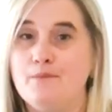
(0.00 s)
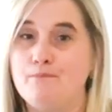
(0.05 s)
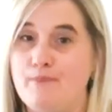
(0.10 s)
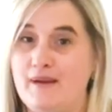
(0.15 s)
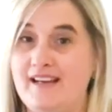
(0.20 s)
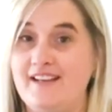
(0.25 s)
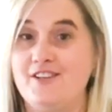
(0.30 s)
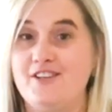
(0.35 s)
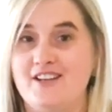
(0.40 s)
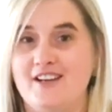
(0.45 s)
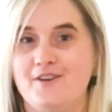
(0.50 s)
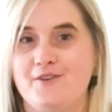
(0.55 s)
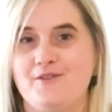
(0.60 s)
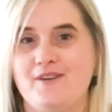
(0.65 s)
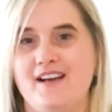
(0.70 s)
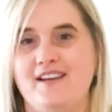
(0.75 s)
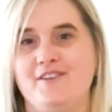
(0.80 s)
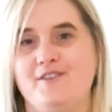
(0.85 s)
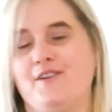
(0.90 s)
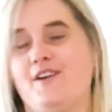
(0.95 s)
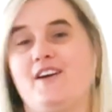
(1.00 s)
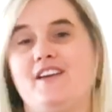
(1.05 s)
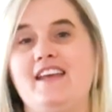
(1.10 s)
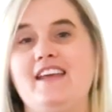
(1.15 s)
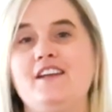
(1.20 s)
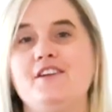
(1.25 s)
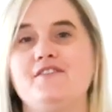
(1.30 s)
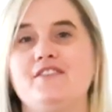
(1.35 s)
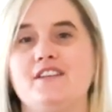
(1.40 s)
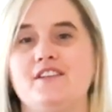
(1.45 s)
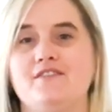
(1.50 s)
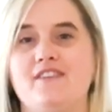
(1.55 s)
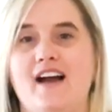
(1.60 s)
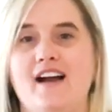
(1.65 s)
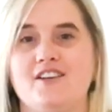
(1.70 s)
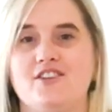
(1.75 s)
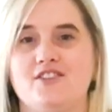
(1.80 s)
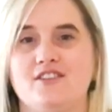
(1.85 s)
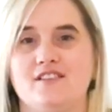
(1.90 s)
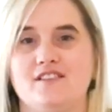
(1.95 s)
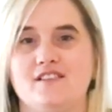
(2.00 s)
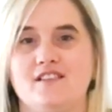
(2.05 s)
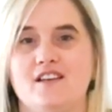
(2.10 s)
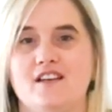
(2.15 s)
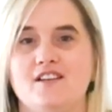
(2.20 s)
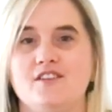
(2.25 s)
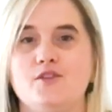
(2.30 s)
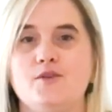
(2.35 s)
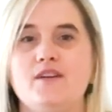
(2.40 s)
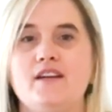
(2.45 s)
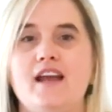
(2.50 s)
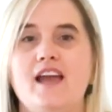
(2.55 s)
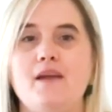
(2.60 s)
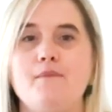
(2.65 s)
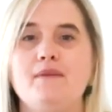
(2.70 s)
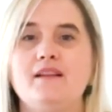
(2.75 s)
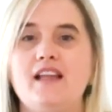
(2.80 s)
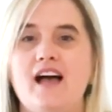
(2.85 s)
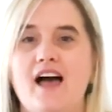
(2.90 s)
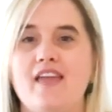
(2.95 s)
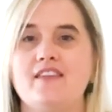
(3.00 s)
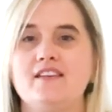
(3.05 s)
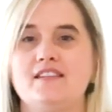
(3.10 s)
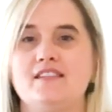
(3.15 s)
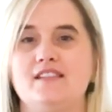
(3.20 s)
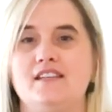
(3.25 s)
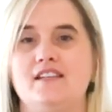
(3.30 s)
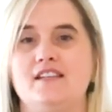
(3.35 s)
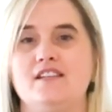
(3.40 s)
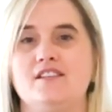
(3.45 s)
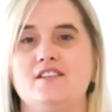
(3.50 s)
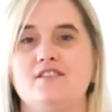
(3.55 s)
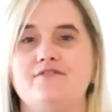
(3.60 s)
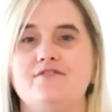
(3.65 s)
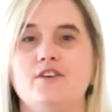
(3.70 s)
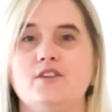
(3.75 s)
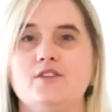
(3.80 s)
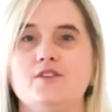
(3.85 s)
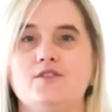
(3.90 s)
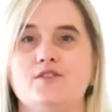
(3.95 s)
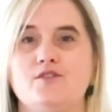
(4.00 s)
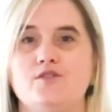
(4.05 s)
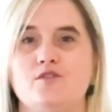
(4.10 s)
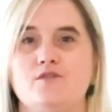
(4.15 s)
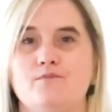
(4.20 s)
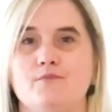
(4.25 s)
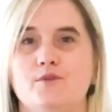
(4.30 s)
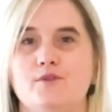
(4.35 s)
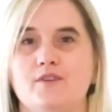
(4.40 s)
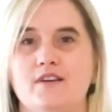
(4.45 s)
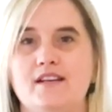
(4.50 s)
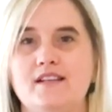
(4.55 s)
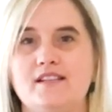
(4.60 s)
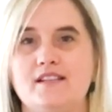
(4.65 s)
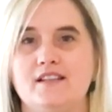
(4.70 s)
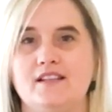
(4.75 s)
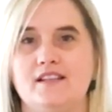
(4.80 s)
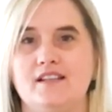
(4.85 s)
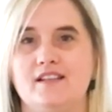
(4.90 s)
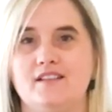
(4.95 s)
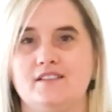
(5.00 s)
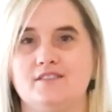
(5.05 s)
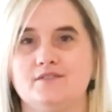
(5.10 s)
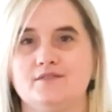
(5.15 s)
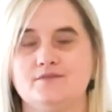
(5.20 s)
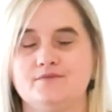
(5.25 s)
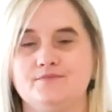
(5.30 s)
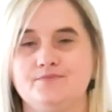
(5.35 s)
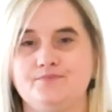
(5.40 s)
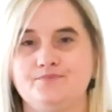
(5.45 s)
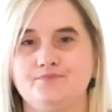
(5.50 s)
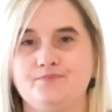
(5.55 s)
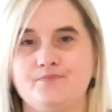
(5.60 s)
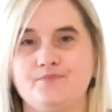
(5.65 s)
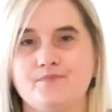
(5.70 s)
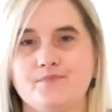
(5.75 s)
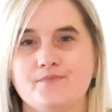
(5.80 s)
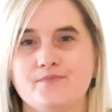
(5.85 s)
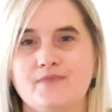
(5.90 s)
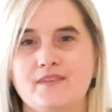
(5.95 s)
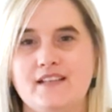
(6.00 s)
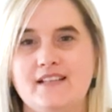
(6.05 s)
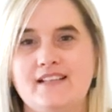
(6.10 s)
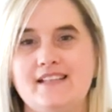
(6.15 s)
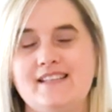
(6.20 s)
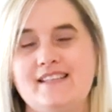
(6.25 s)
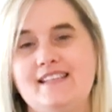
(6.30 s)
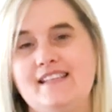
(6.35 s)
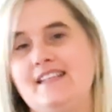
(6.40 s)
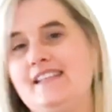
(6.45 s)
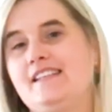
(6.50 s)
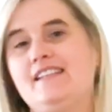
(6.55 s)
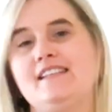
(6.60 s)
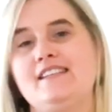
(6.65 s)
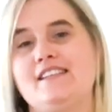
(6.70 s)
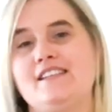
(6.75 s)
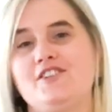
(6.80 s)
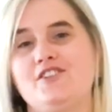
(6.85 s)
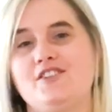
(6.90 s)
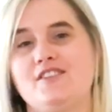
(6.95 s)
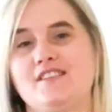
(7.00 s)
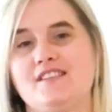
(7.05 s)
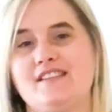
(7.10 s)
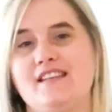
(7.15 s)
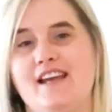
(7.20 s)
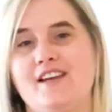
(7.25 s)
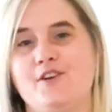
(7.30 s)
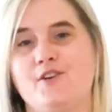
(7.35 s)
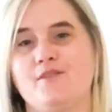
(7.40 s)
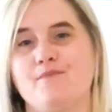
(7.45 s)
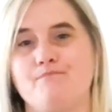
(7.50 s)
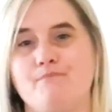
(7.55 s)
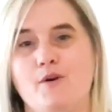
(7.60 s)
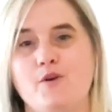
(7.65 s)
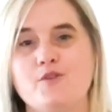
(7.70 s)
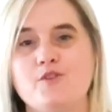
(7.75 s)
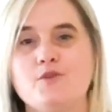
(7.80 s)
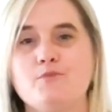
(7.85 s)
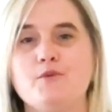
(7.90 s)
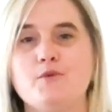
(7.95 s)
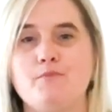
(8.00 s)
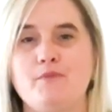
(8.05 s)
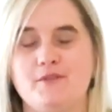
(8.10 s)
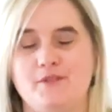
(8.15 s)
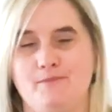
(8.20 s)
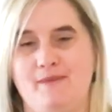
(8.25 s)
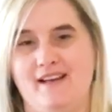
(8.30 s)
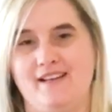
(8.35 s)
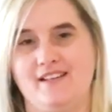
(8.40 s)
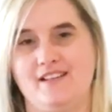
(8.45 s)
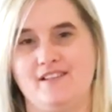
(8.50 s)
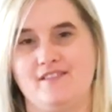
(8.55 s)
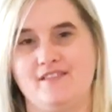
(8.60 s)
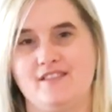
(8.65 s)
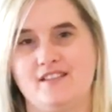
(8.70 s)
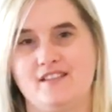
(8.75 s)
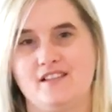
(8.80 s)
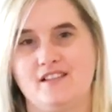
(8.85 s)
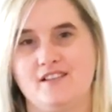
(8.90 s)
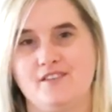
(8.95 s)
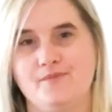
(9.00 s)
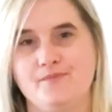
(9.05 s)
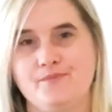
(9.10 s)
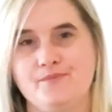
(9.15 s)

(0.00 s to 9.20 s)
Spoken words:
being generated on innovative actions to enable other cities to follow suit more easily. City decisions take on multiple perspectives,